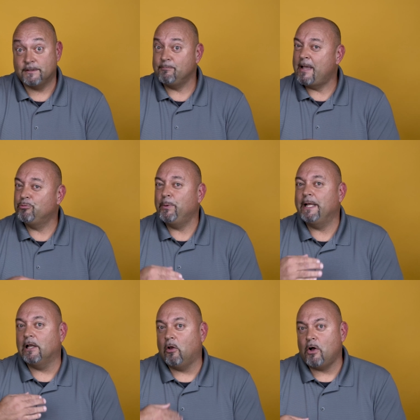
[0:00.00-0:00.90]
And sometimes we
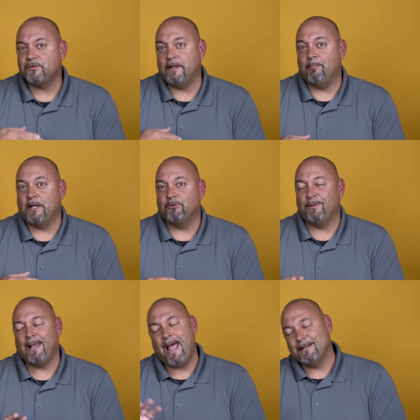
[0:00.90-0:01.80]
get lost in that because we
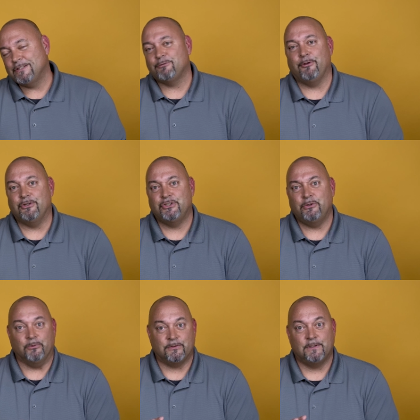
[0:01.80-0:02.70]
think, ah, it's just for the
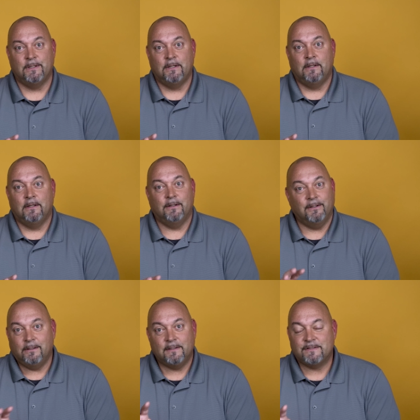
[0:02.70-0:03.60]
Jews.
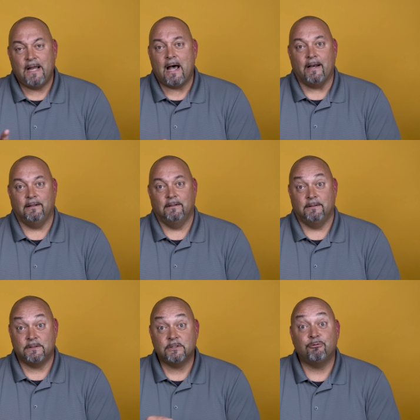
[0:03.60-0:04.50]
It's not.
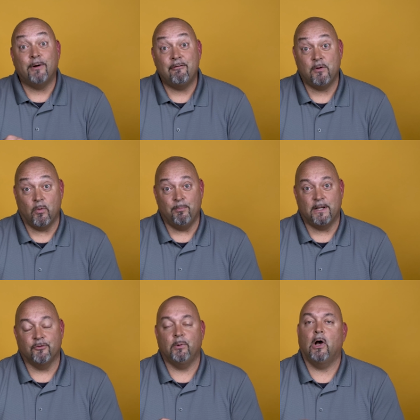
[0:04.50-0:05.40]
This is for everyone
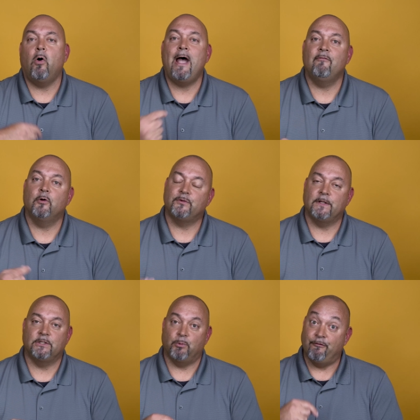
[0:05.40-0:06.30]
because we all have those
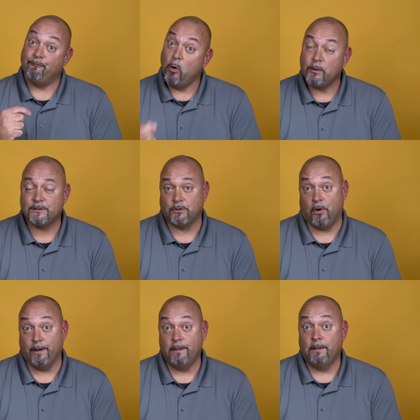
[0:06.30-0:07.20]
things that we focus
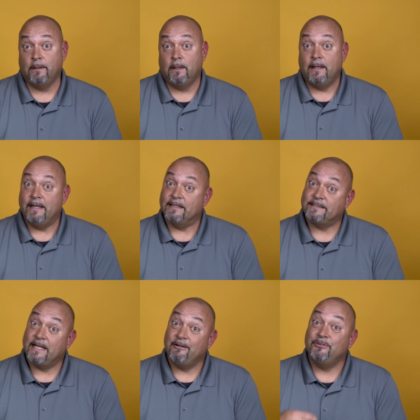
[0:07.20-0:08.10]
on
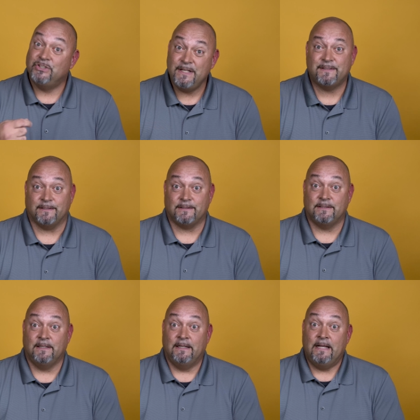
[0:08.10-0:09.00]
instead of
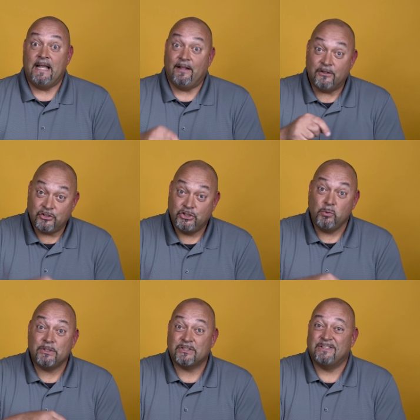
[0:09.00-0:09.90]
Jesus. And the
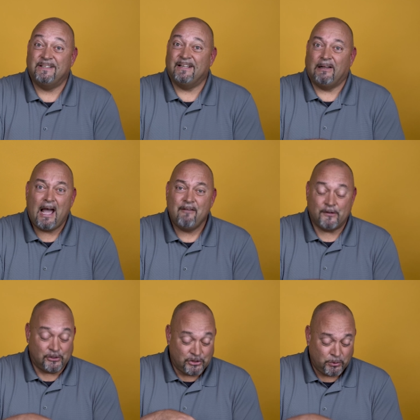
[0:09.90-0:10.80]
Jewish life,
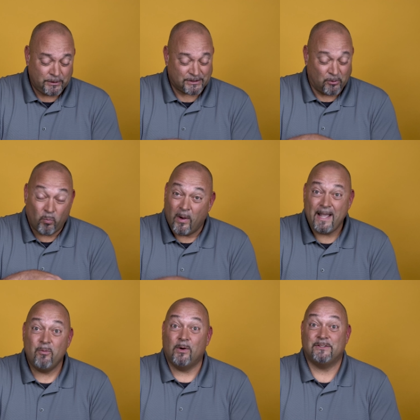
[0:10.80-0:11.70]
the Jewish
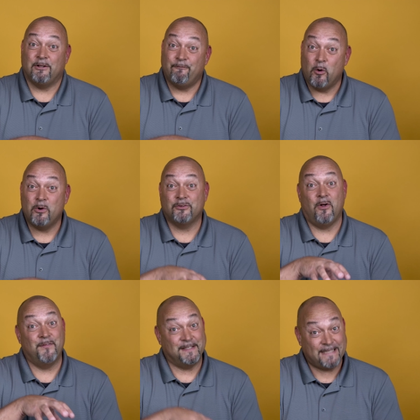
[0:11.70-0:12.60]
way was to focus
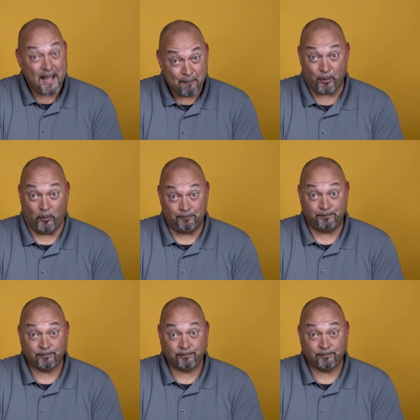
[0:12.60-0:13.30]
on the temple.